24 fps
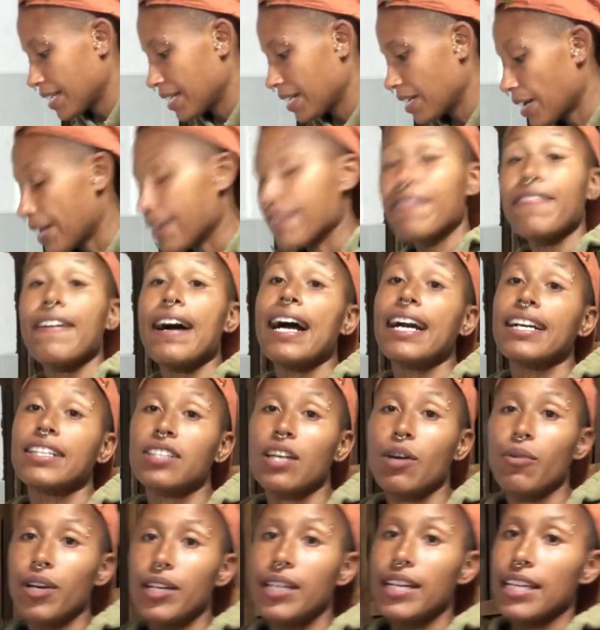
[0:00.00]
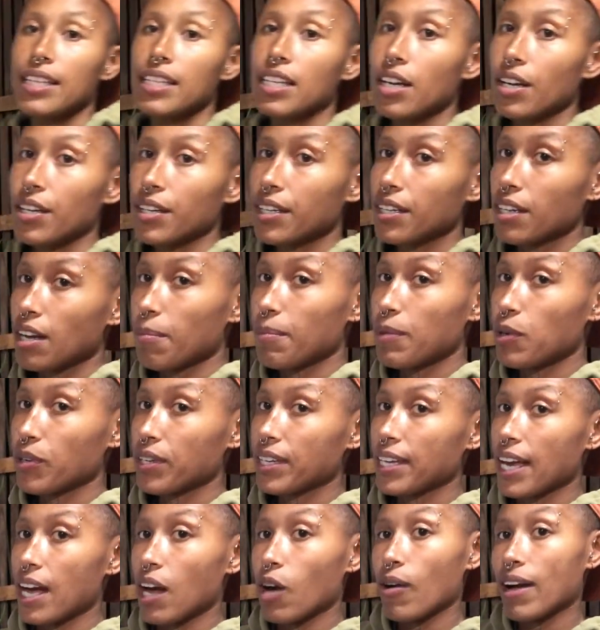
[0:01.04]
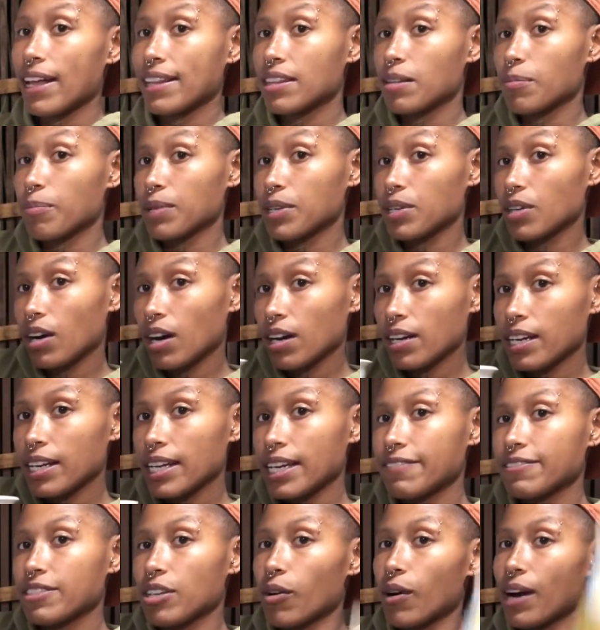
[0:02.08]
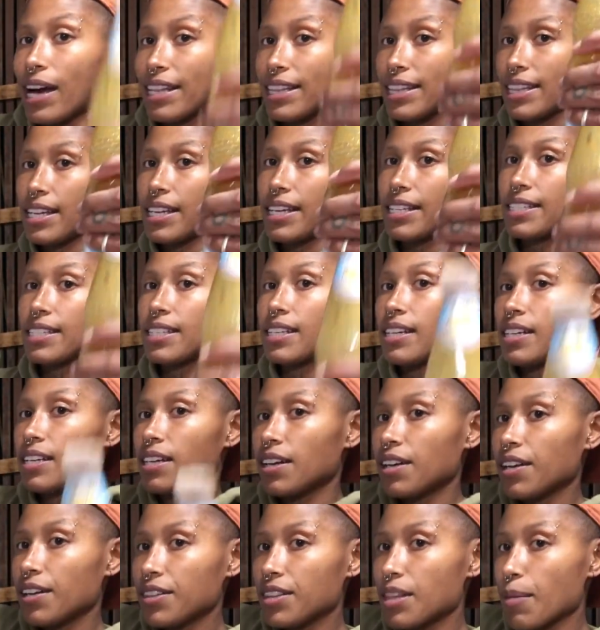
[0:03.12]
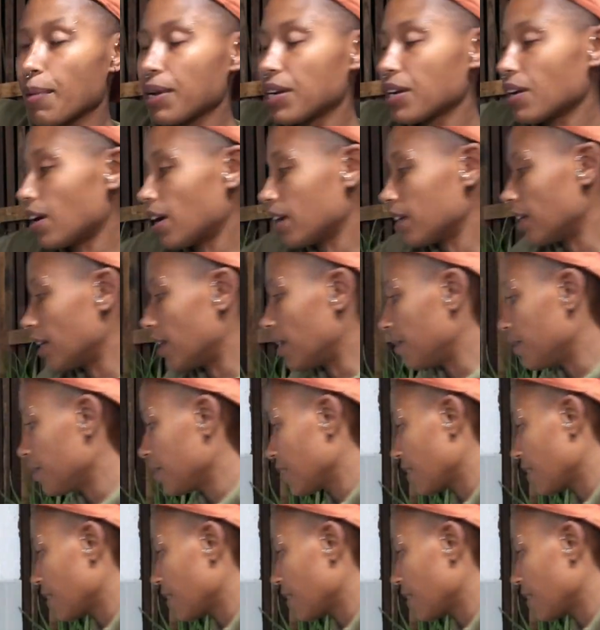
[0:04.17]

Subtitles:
in fact, I won't add the coconut milk yet. I'll add the banana leaves. So I'll add this, the banana,